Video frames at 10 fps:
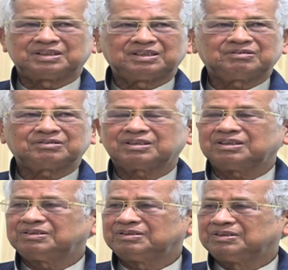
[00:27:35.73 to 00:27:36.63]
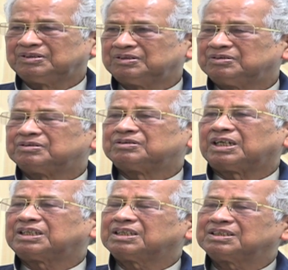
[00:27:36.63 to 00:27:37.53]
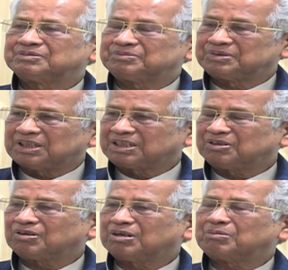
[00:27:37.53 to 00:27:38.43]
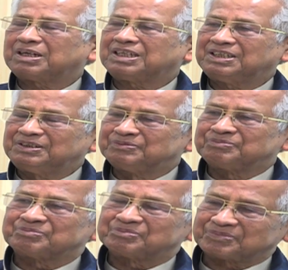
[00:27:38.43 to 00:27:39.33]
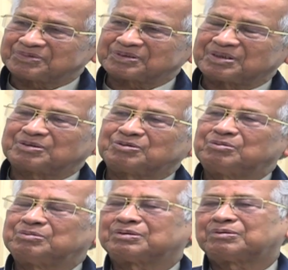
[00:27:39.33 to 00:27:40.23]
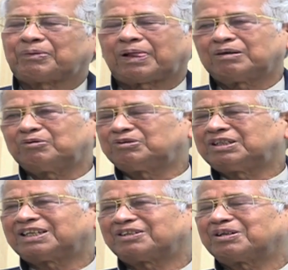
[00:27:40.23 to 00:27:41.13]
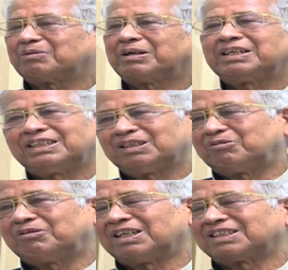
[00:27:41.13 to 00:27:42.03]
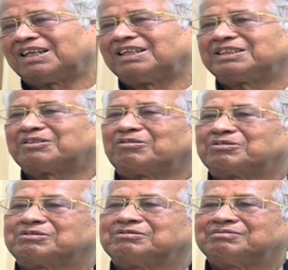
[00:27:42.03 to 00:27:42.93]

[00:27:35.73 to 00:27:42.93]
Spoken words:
You see, I think Jatiyatavadi. A good Jatiyatavadi is a good nationalist also.